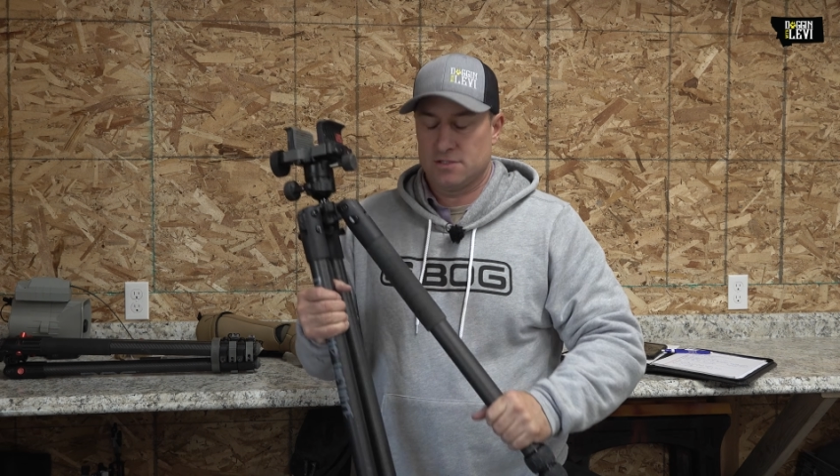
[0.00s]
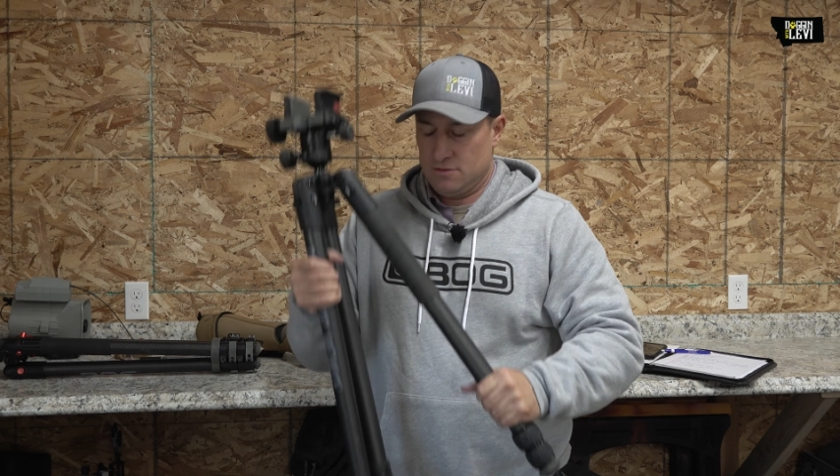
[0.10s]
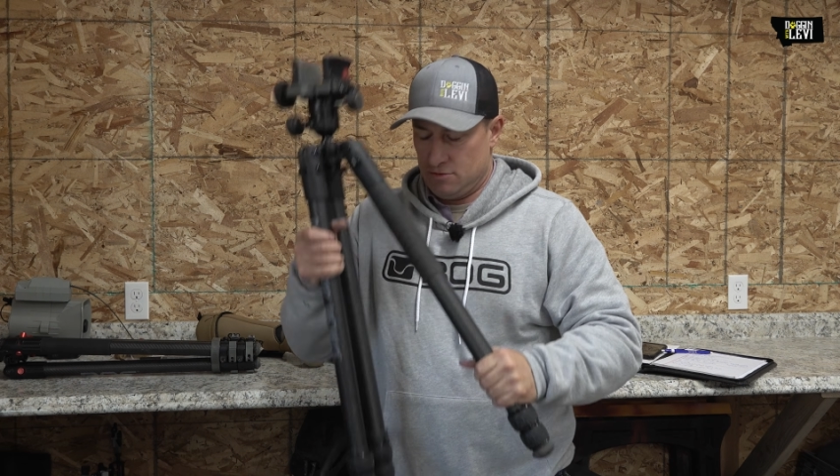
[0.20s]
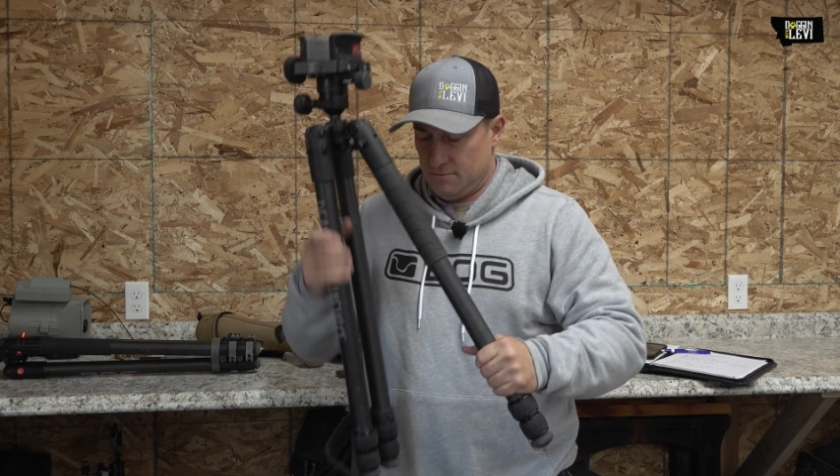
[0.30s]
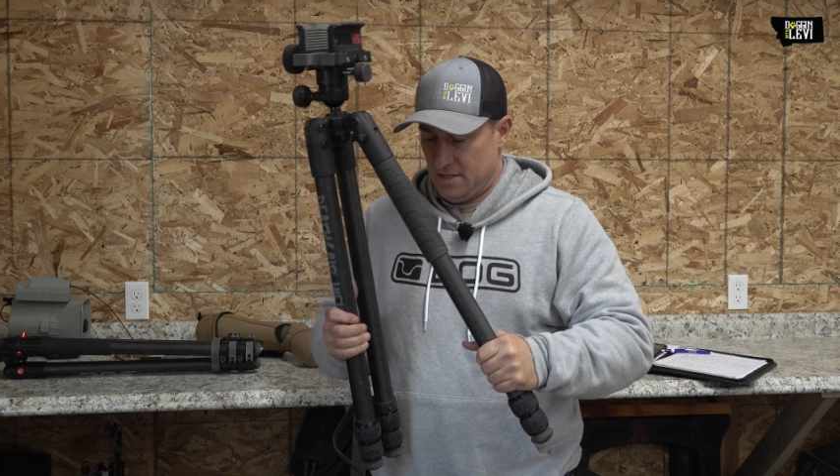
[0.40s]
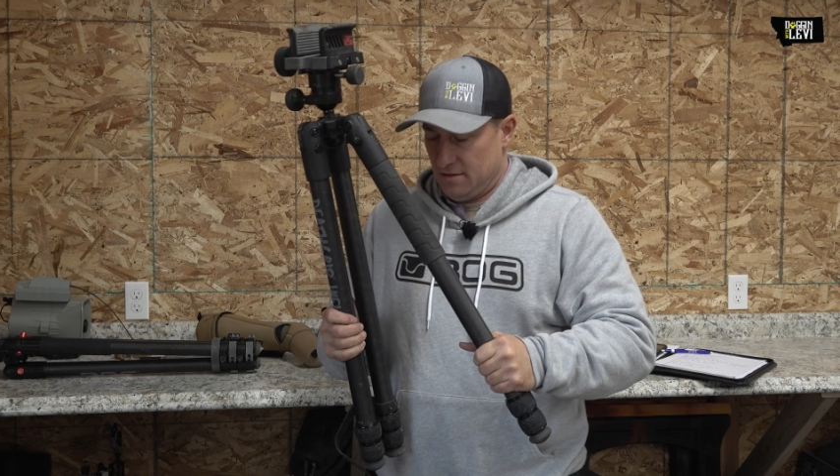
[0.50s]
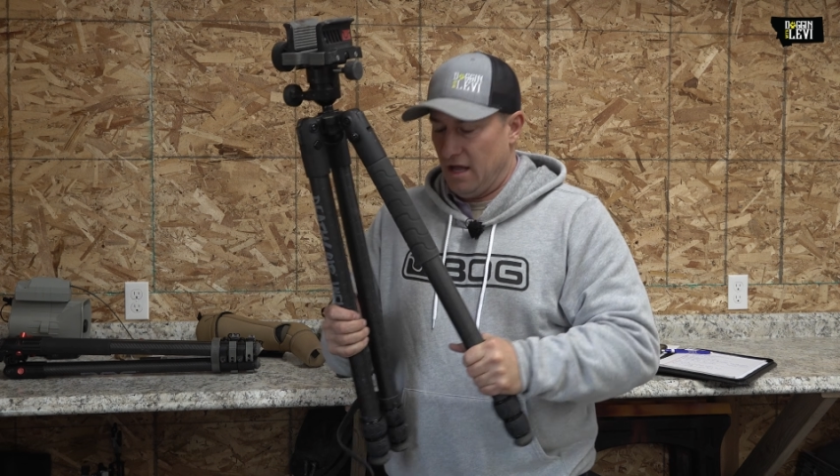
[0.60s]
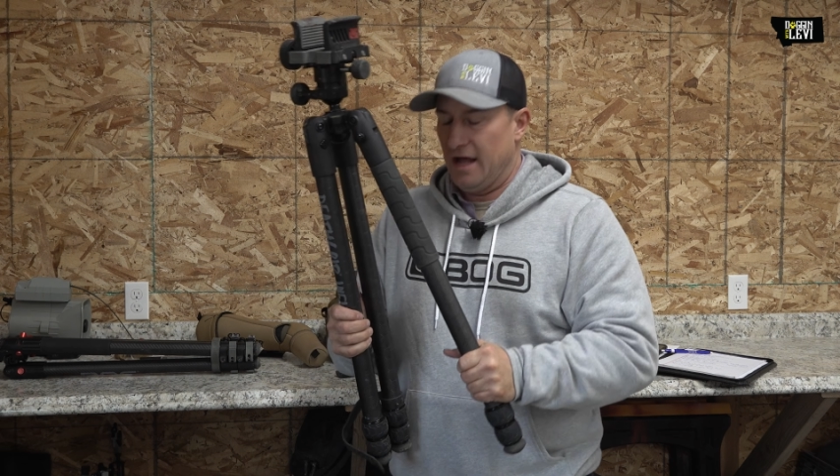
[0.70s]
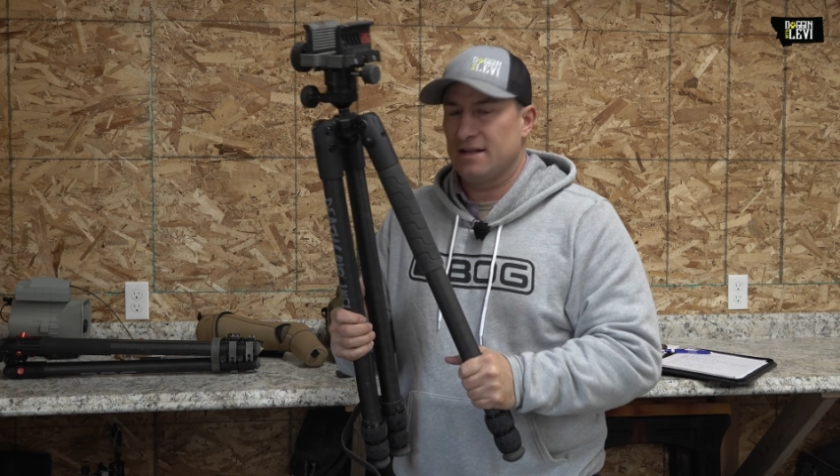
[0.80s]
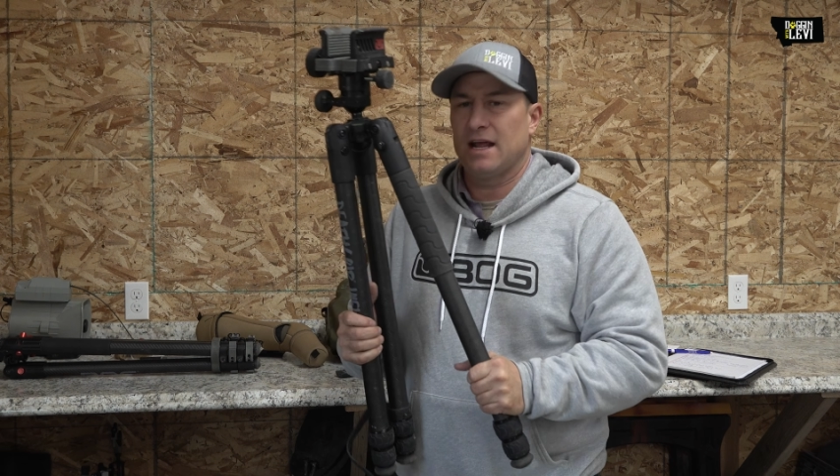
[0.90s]
So, but a
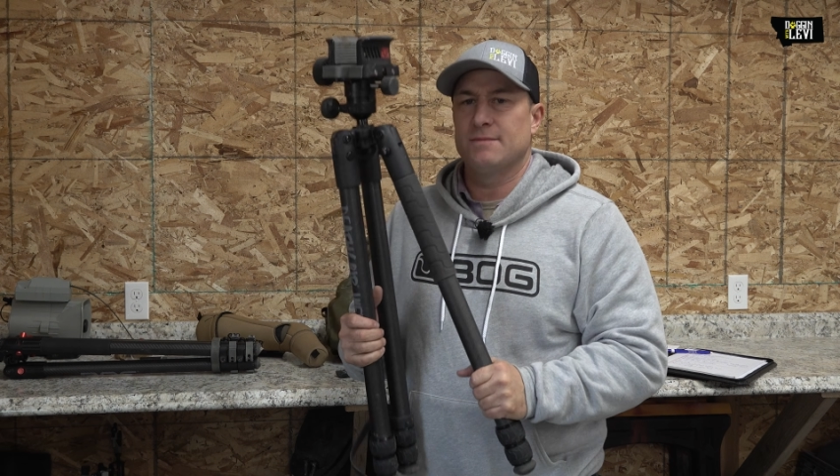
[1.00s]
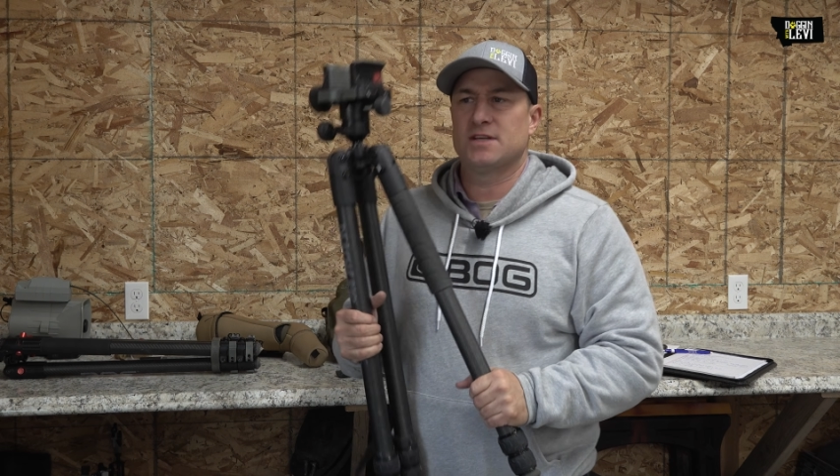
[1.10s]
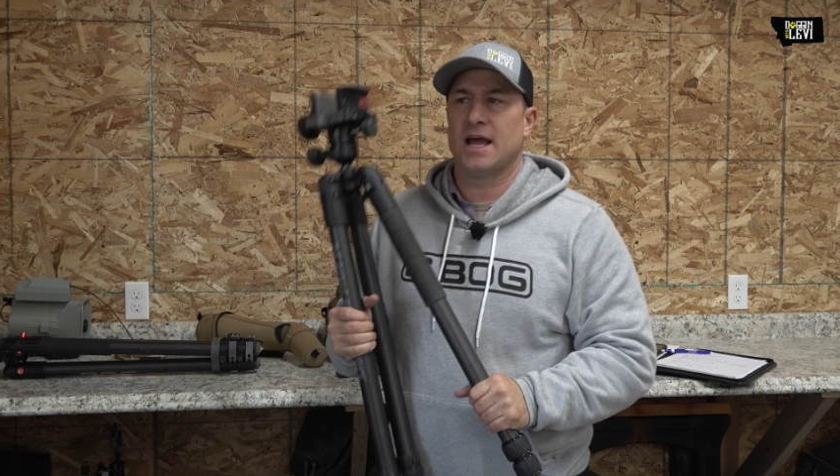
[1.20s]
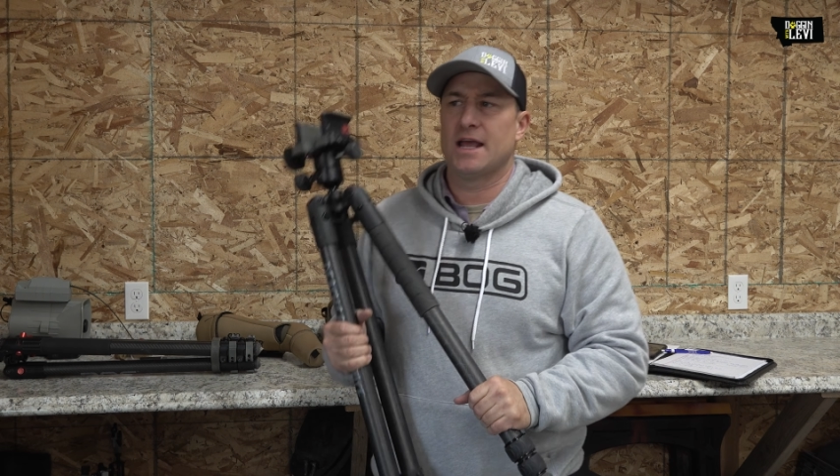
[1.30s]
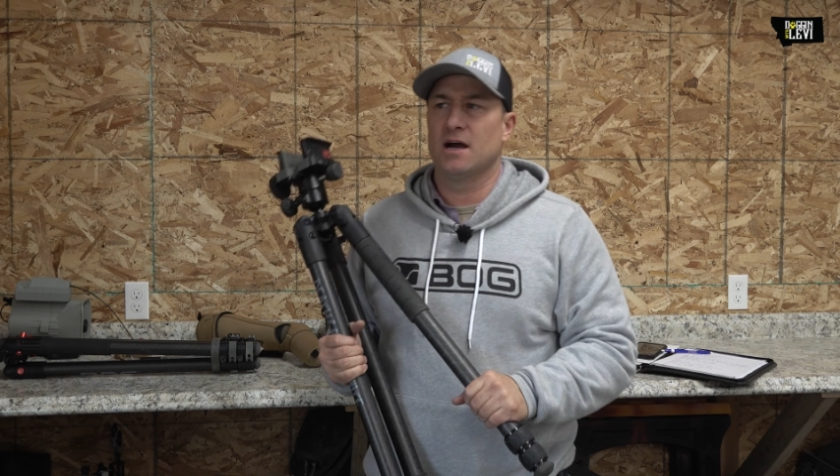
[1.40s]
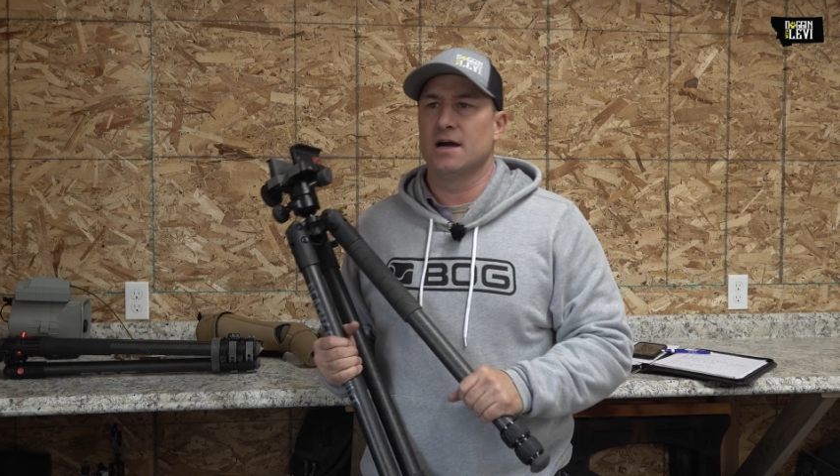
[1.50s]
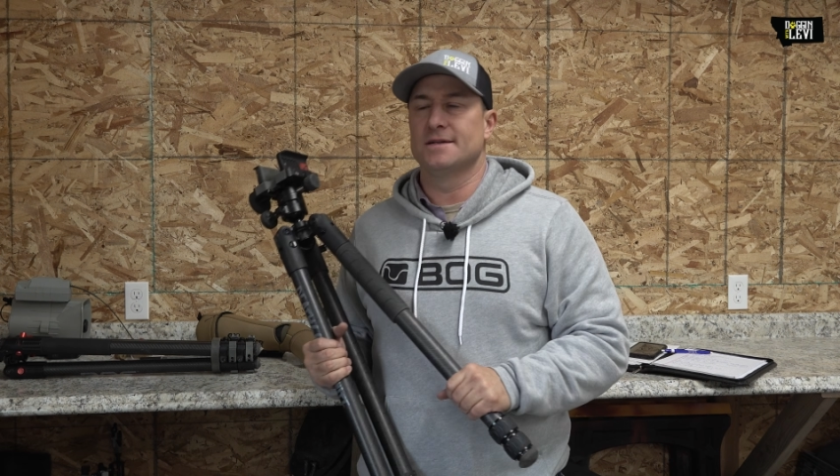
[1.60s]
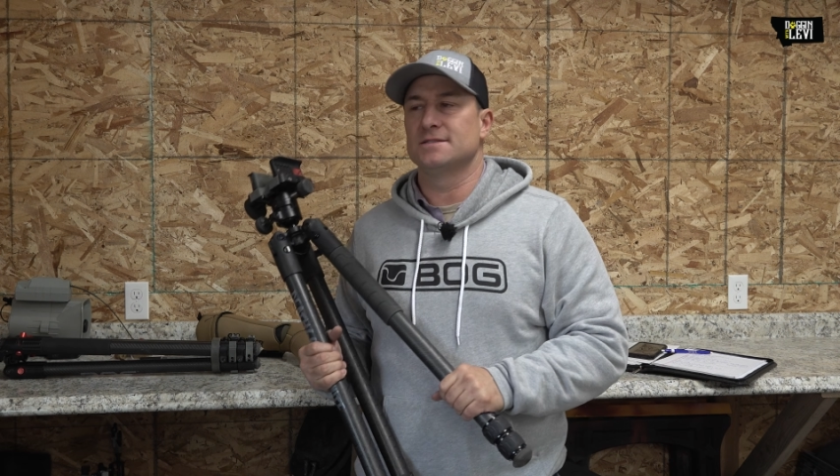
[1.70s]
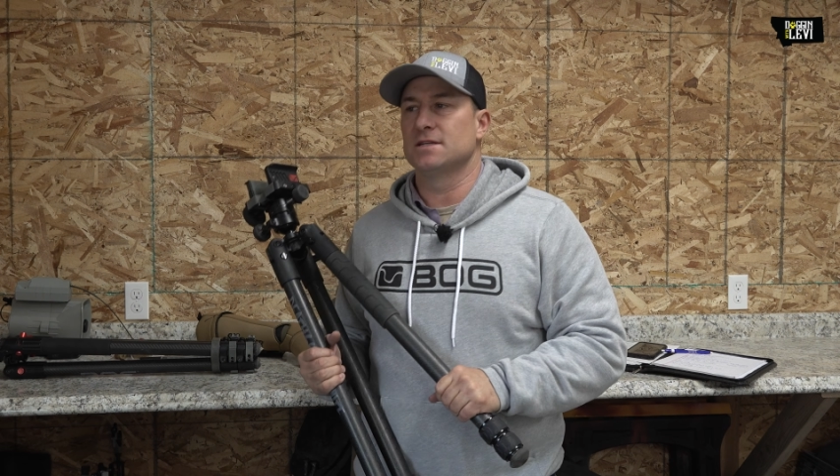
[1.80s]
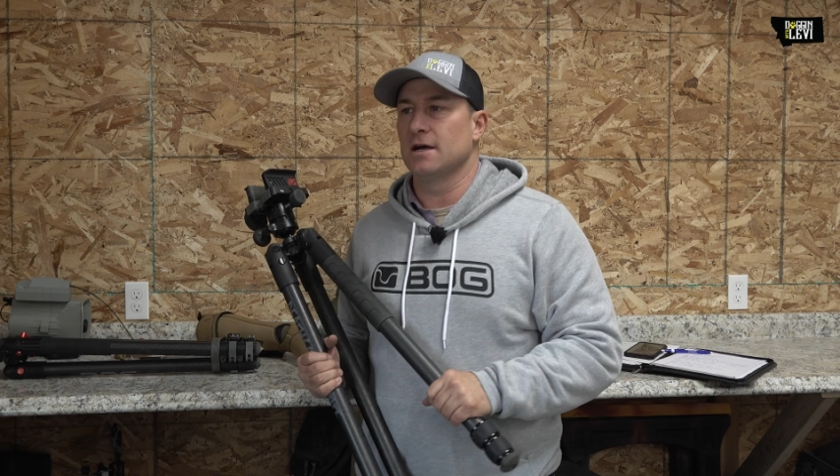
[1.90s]
lot of times I
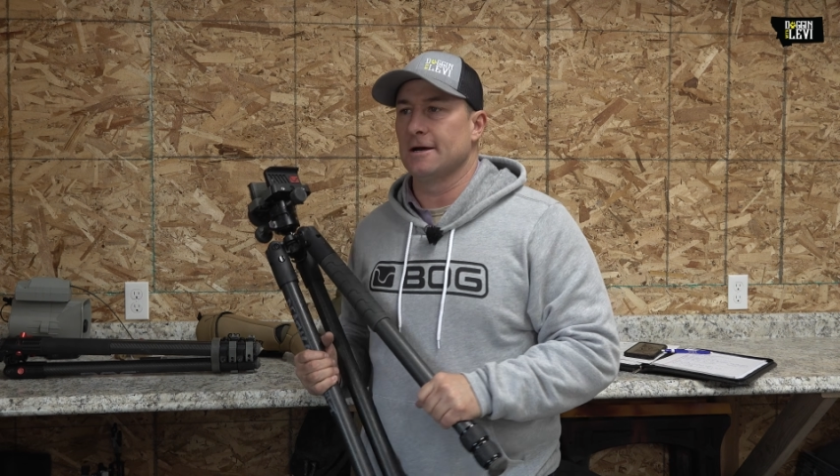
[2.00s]
hunt